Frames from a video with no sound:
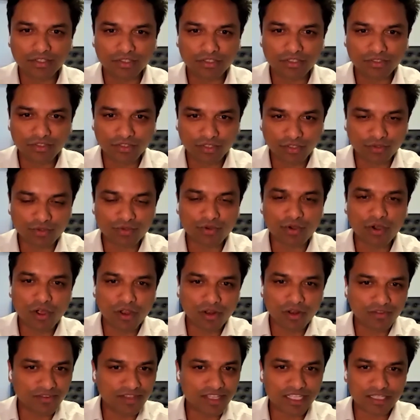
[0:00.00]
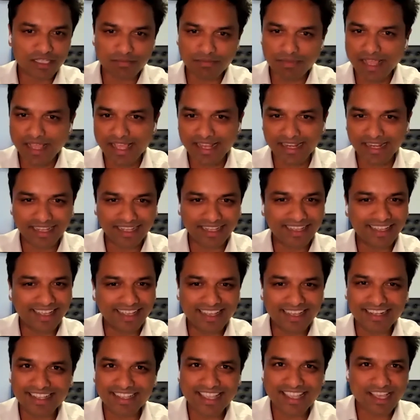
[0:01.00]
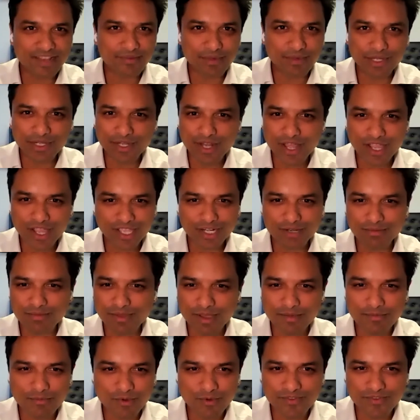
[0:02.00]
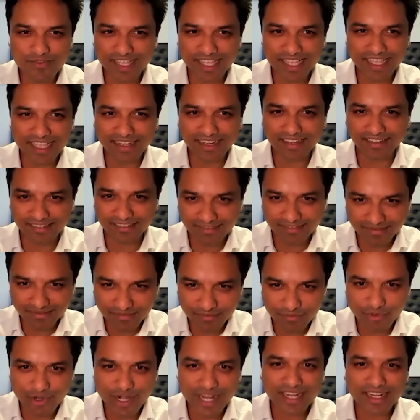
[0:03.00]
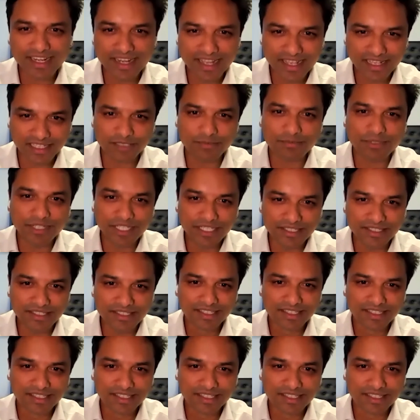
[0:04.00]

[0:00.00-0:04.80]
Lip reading: through all of this planning. And again, we're talking about moving at breakneck speeds.